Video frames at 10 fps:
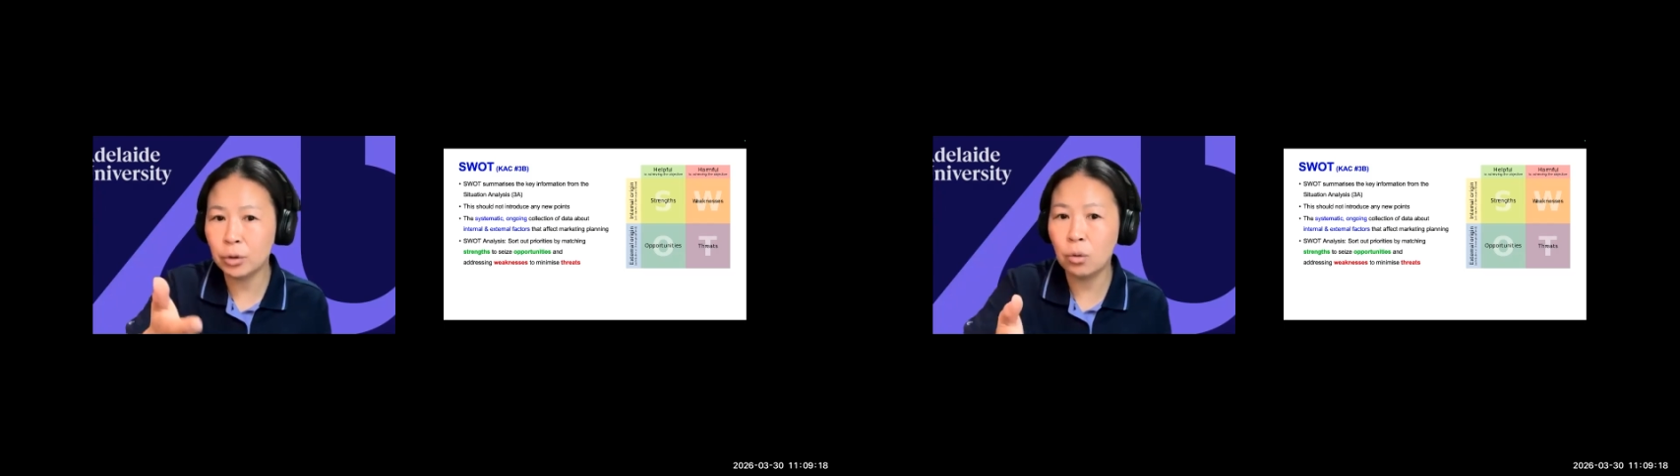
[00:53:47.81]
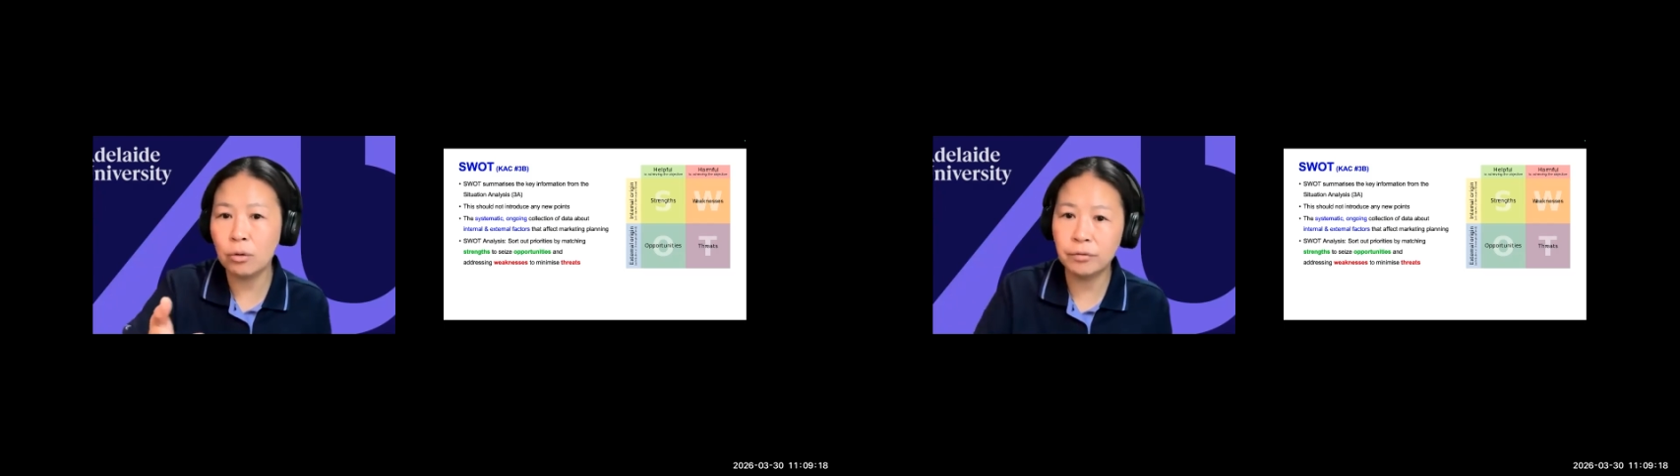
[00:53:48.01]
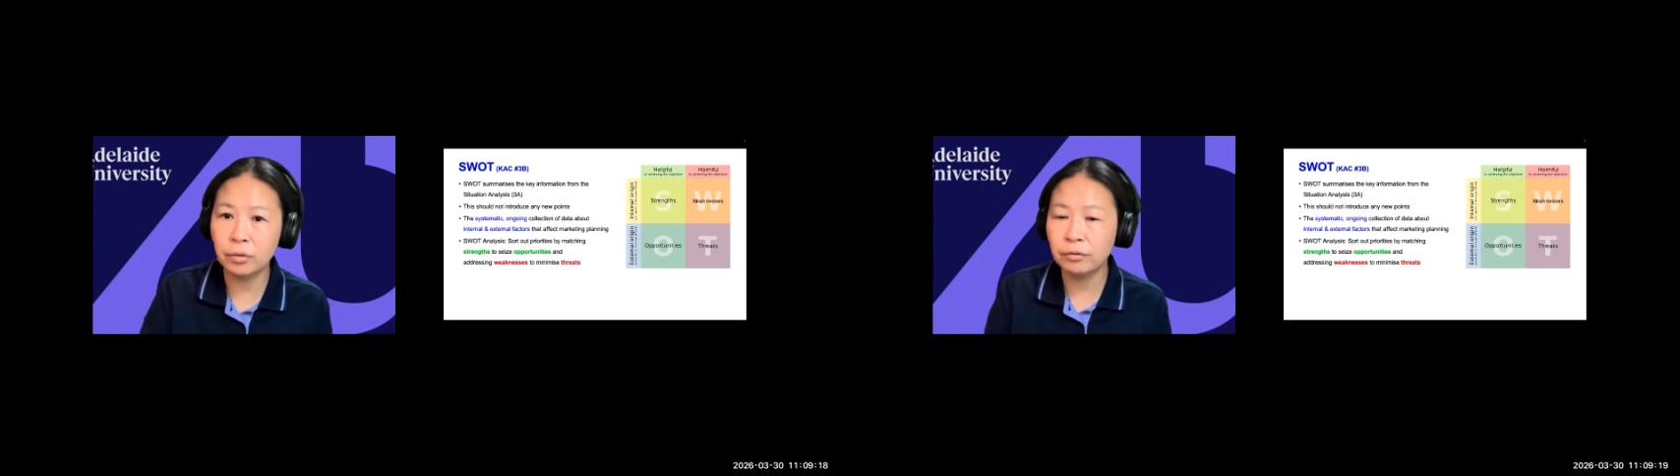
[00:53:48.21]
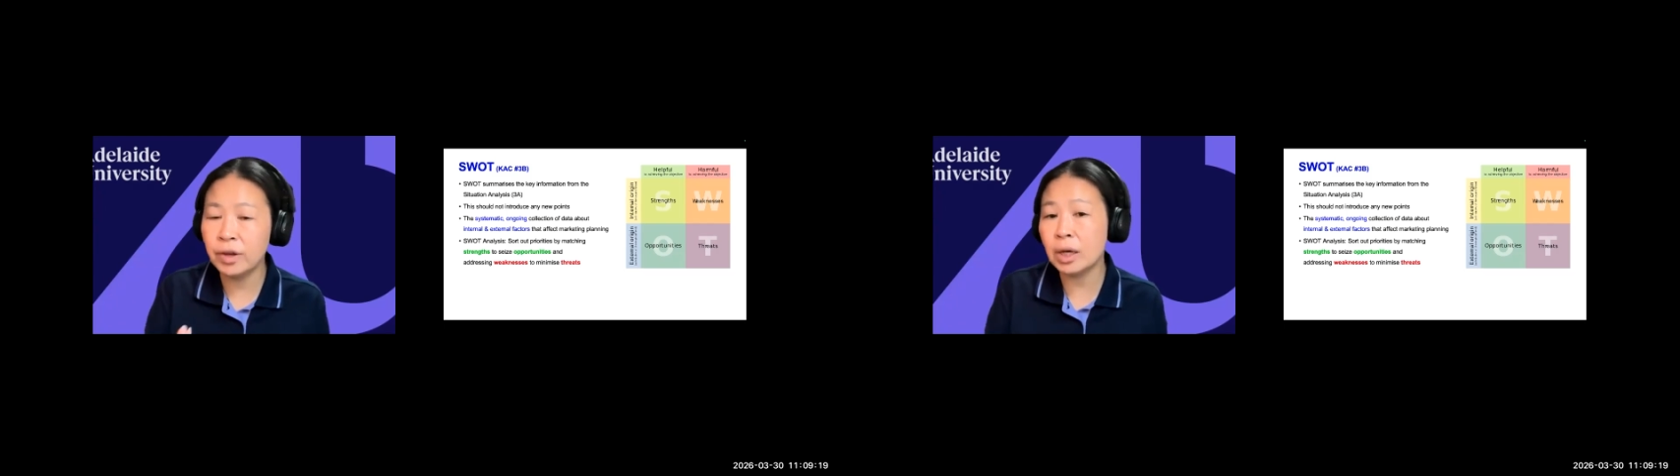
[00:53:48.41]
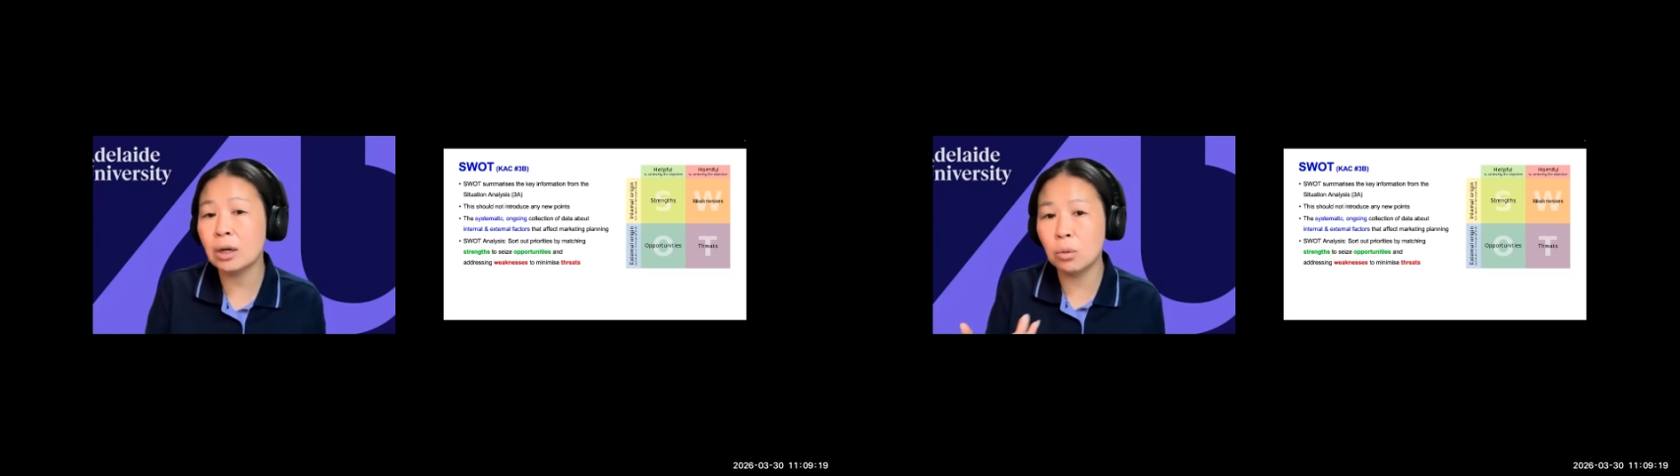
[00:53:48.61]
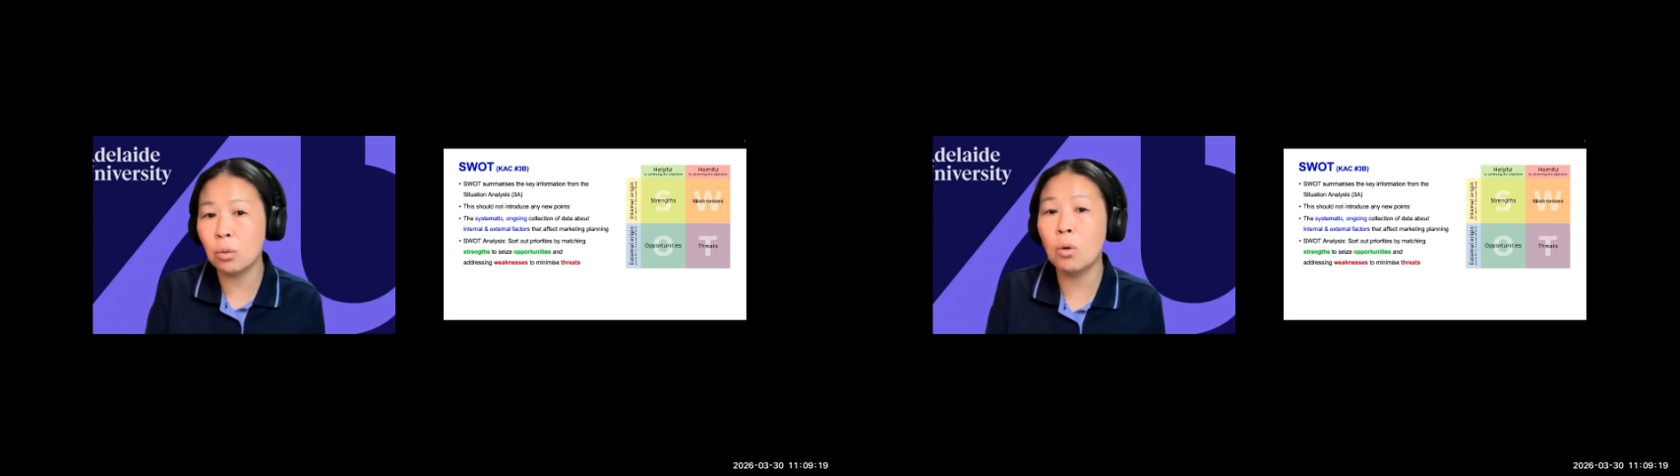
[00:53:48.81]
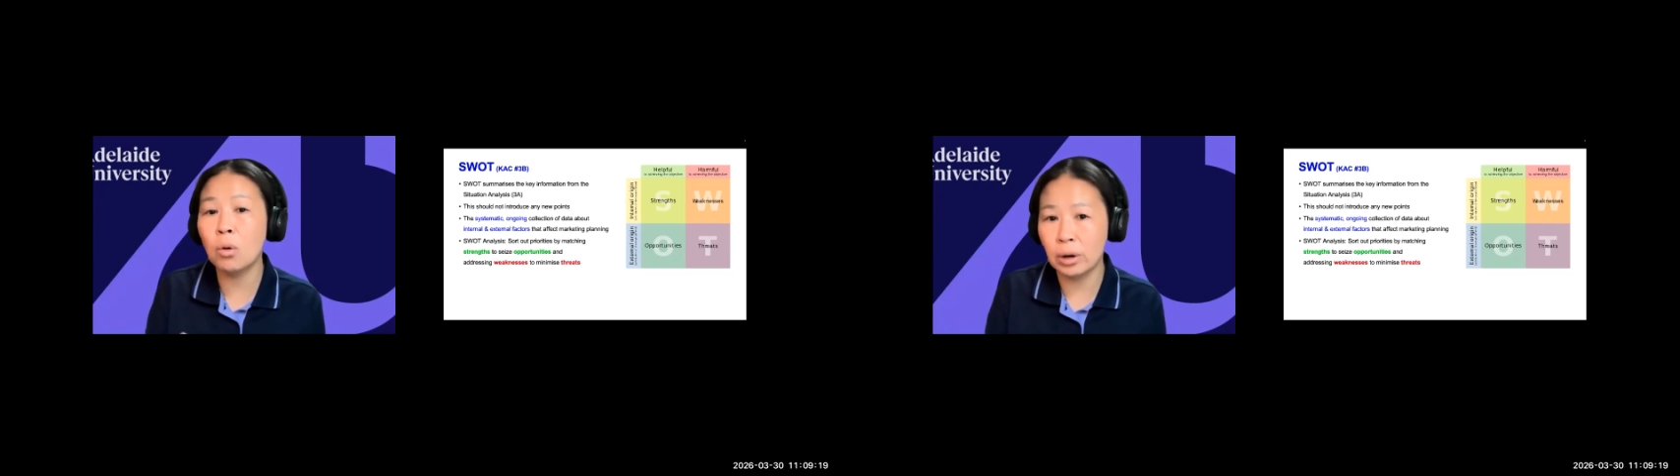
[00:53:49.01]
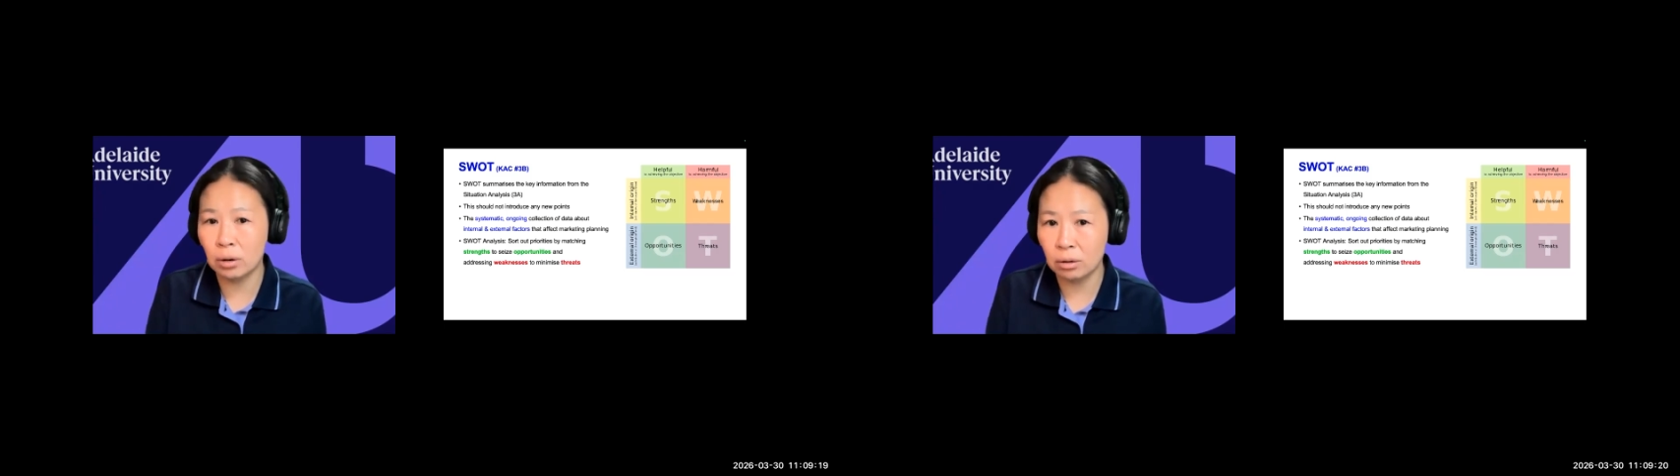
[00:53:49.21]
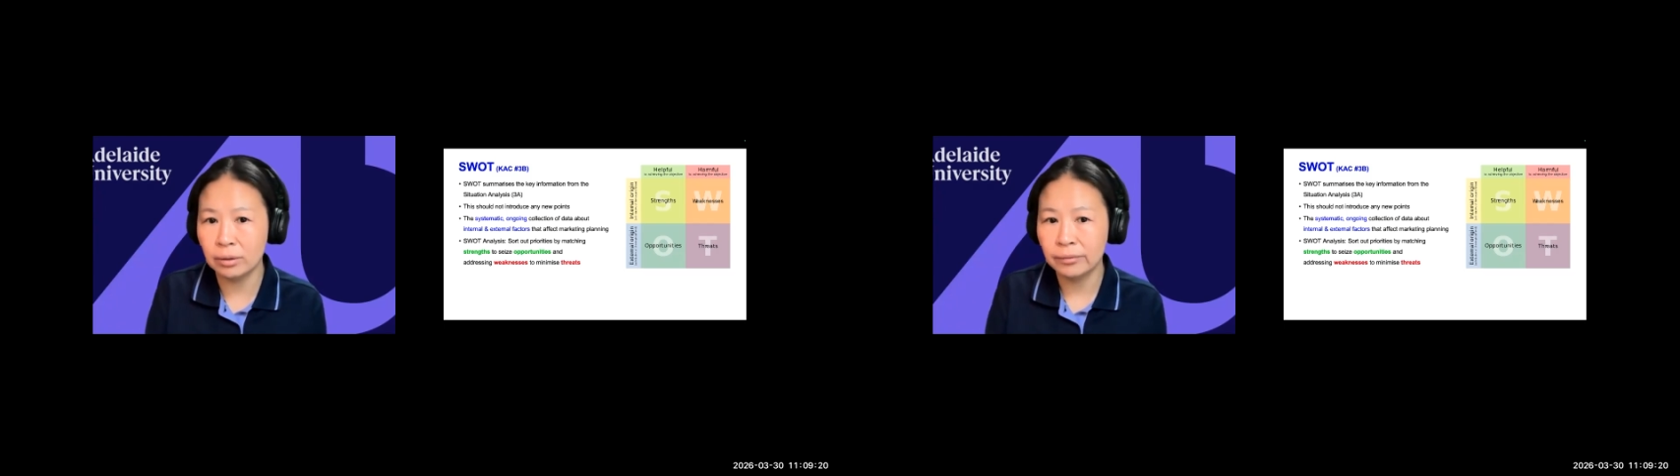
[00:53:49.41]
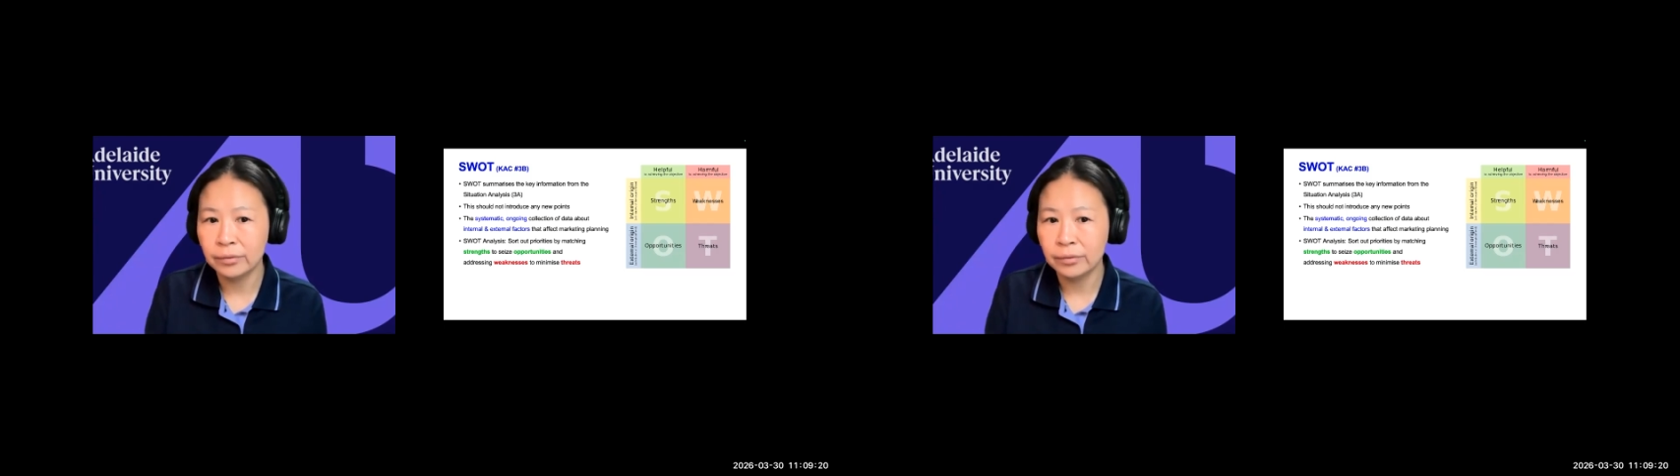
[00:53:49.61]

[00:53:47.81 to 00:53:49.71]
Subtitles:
your vehicle or not?